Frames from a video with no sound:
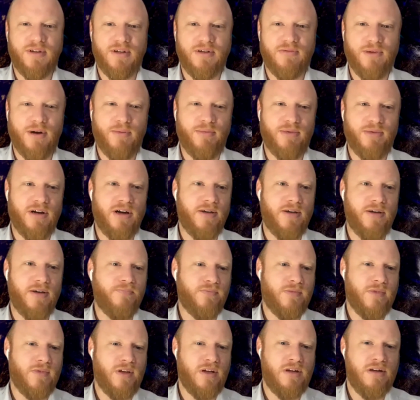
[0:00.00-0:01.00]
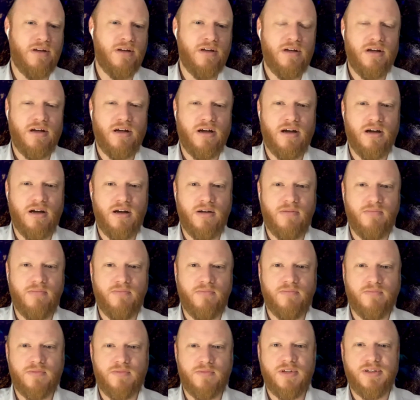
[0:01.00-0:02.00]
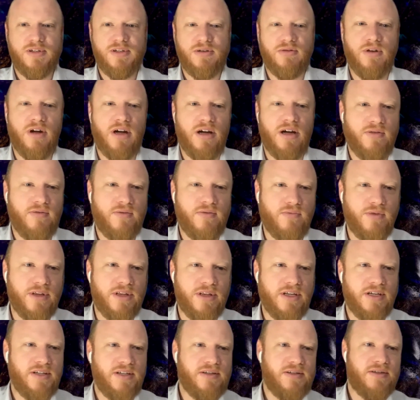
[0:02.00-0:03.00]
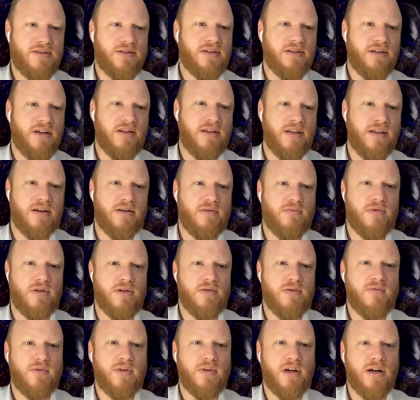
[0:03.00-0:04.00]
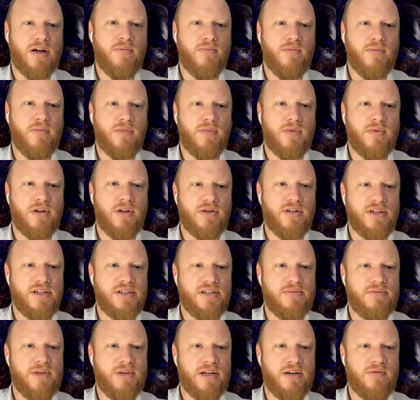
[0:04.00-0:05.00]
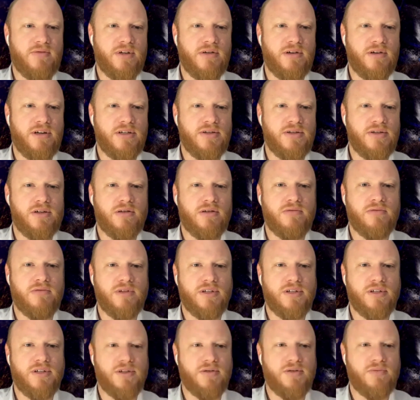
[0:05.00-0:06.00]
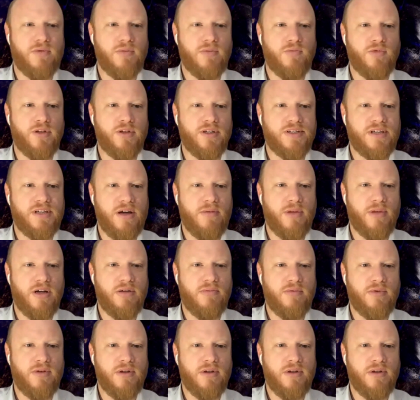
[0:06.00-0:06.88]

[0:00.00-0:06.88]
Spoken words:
webinar. So with this, I think we've addressed many of the questions. There's just one more that's come up.